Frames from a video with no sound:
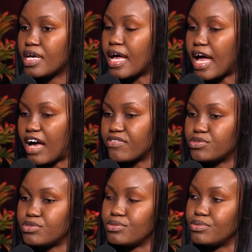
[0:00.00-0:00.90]
have
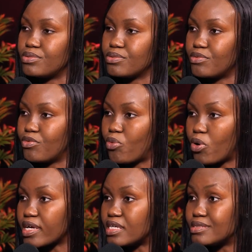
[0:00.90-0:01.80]
to
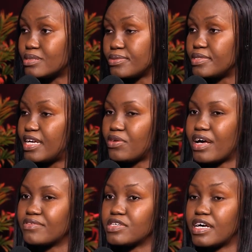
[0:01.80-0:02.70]
walk into, then you
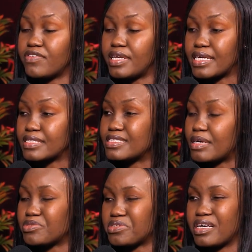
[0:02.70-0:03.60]
have to have an
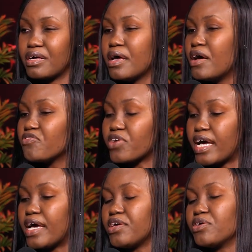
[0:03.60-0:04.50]
exceptional.
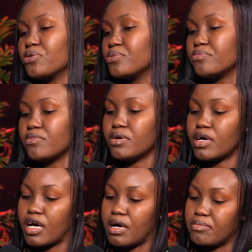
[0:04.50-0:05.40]

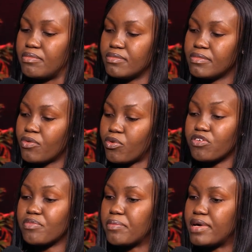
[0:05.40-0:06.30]
One
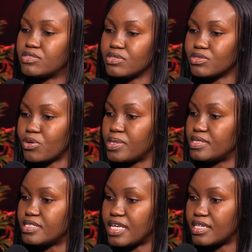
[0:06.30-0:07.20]
of my mentors
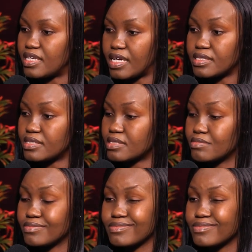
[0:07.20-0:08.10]
always said that
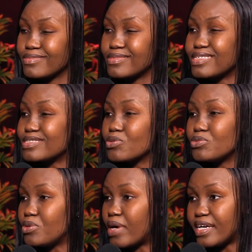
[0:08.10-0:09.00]
there's no
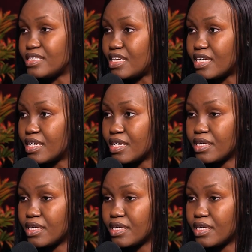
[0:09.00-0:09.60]
new idea.